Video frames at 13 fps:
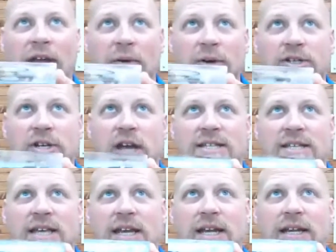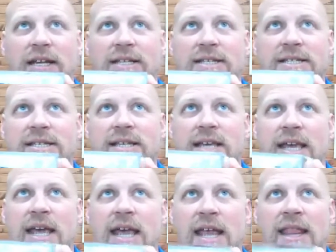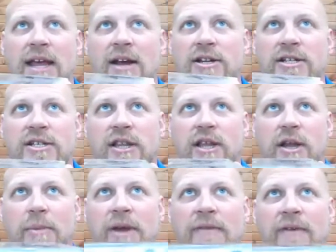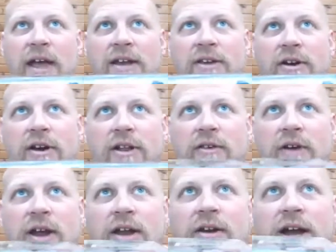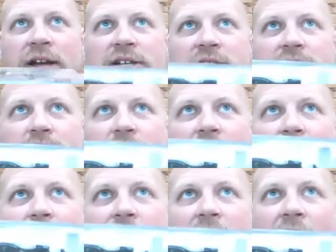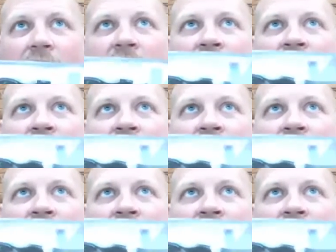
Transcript: there, which you guys can see in there just a little bit if I can turn it the right direction. Maybe not.